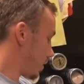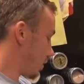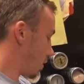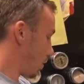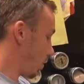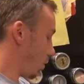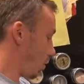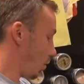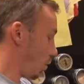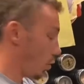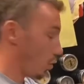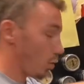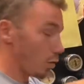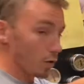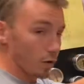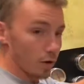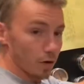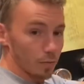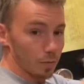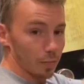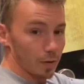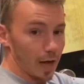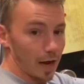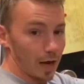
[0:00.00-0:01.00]
Whole
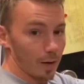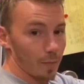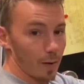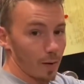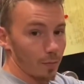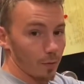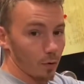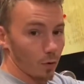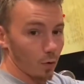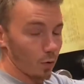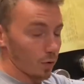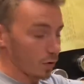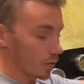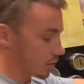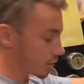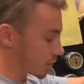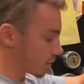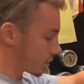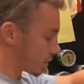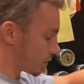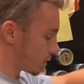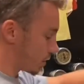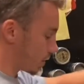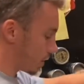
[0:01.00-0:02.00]
black peppercorns,
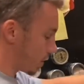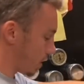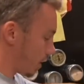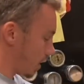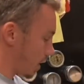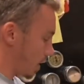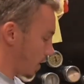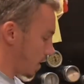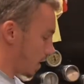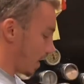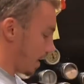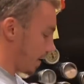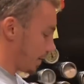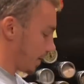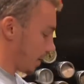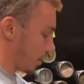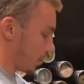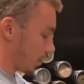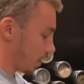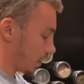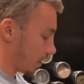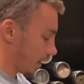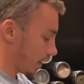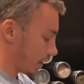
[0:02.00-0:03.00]
and then
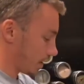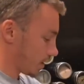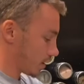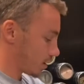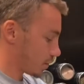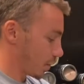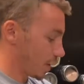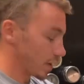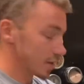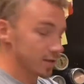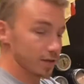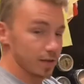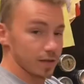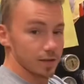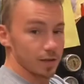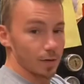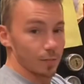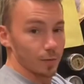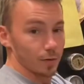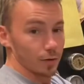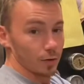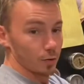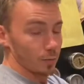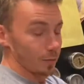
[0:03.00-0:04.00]
we like to spice things up a
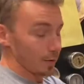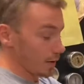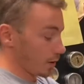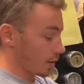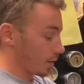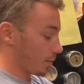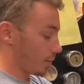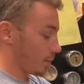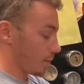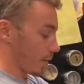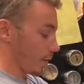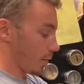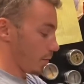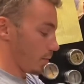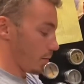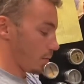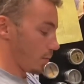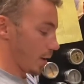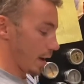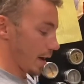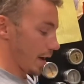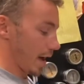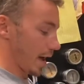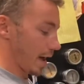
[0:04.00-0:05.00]
little bit
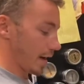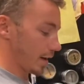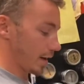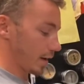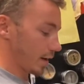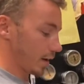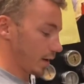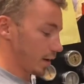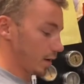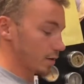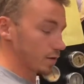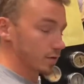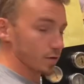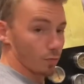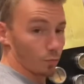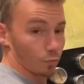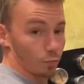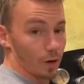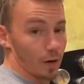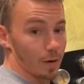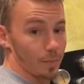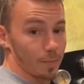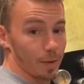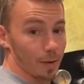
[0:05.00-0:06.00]
by adding some
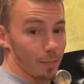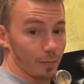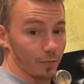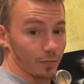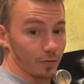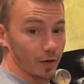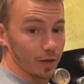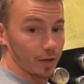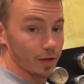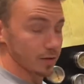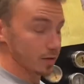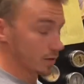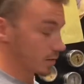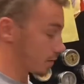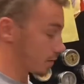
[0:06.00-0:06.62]
red pepper flakes.